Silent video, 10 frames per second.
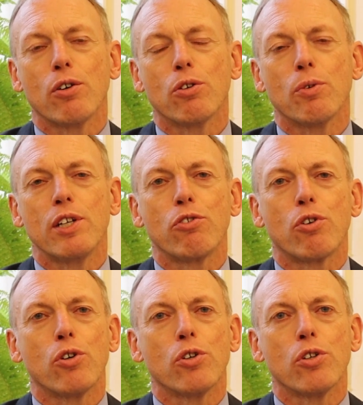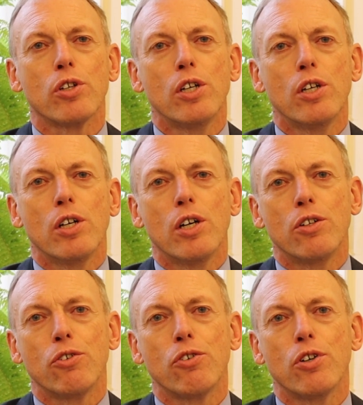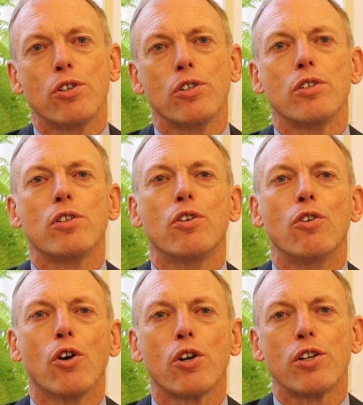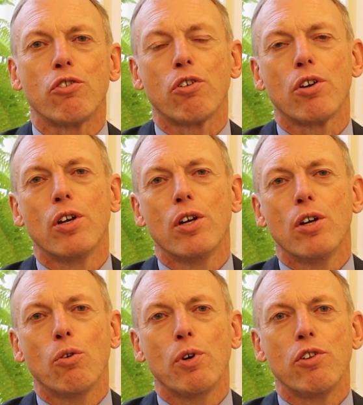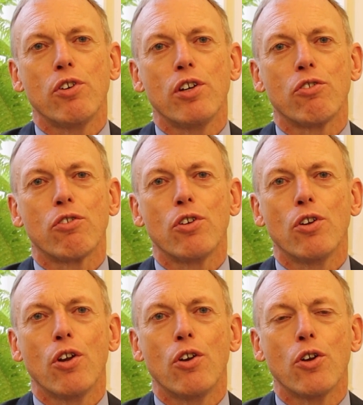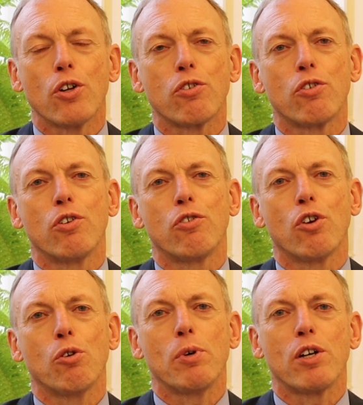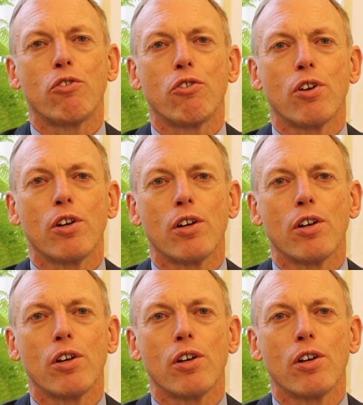always call knowledge which is not so much